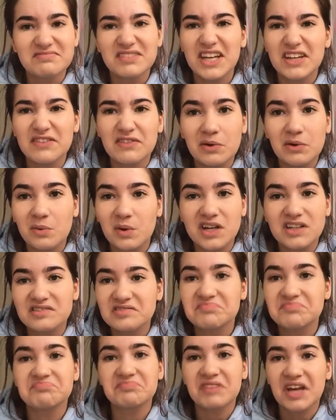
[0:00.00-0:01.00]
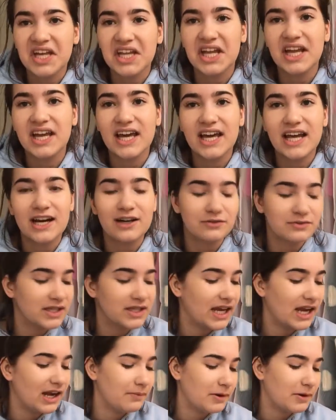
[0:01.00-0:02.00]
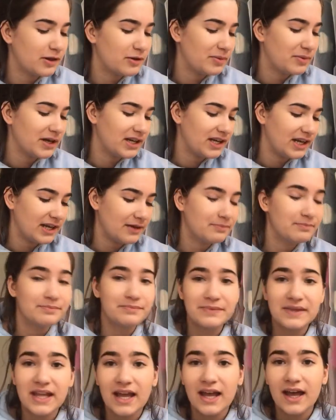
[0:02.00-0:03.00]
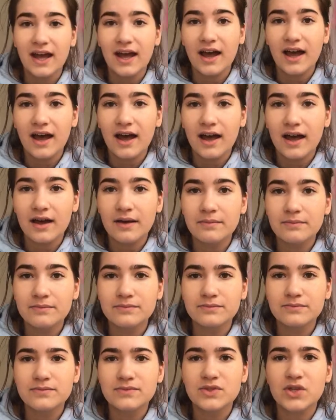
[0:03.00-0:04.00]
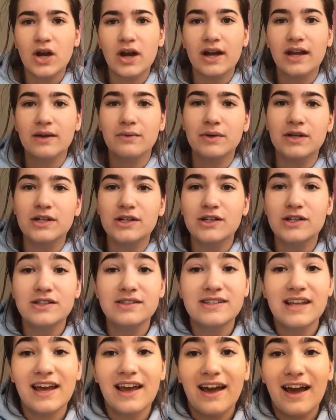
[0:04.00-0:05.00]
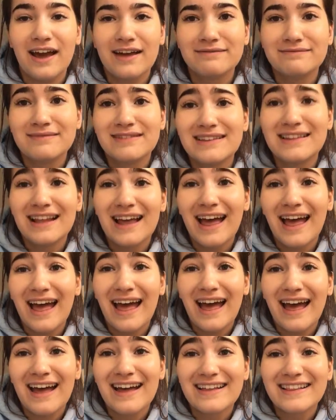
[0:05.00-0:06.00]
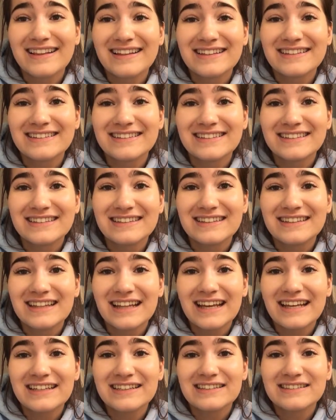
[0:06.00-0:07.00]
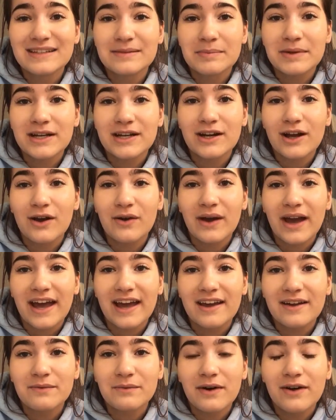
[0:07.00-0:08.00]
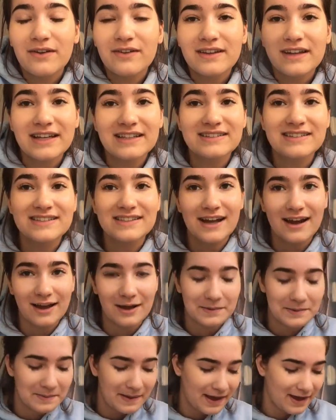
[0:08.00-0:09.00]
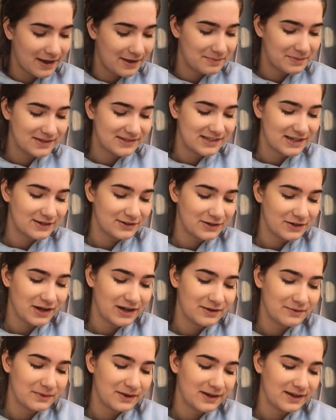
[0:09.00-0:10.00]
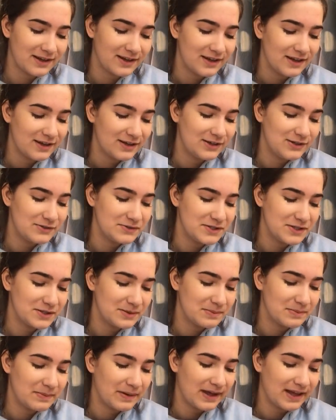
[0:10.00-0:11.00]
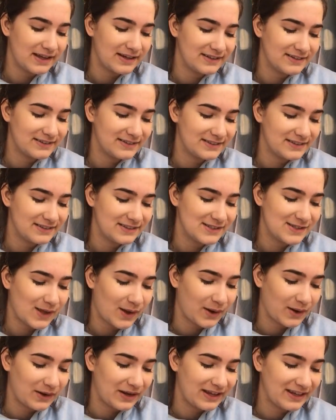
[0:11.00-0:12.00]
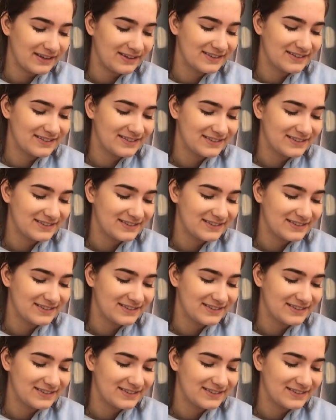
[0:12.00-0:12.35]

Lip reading: if it works, I like it. I don't really care about the brand name. Sorry, what did you say? The thing disappeared. Okay, well, it's not coming back up because I don't know how to work YouTube, but sorry.